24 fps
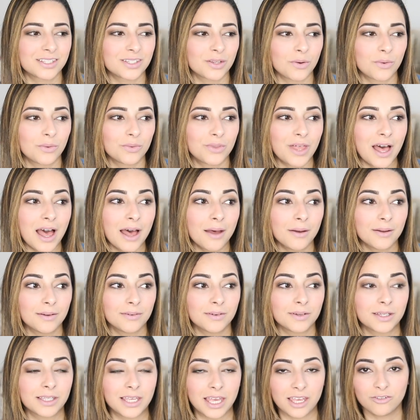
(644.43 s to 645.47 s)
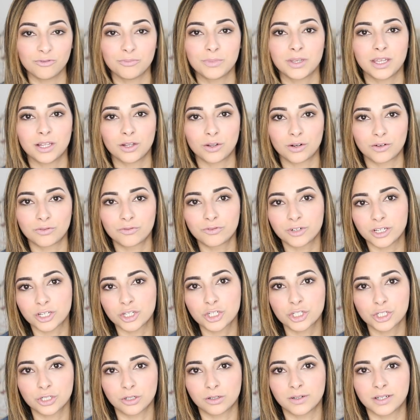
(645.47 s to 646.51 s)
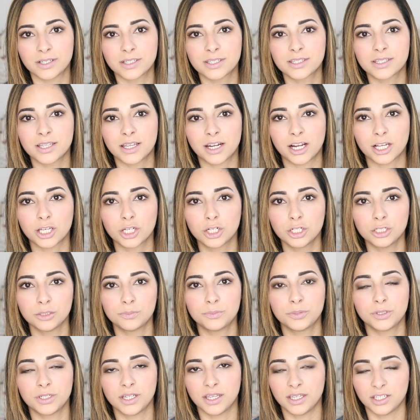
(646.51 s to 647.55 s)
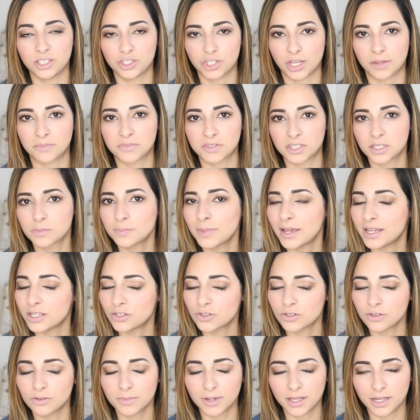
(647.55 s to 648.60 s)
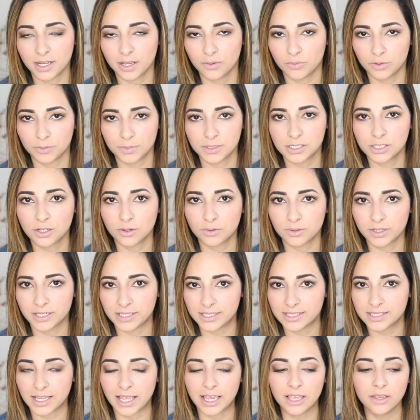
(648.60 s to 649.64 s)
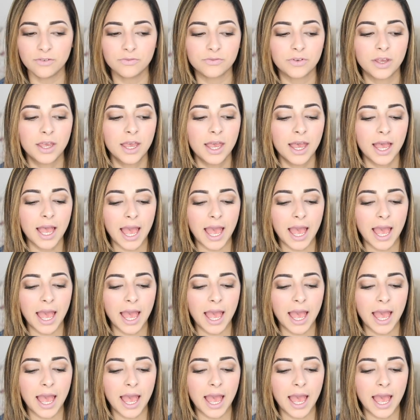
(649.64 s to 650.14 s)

So that gave me a lot of reassurance that I could put it in James's bedroom and it would be totally safe.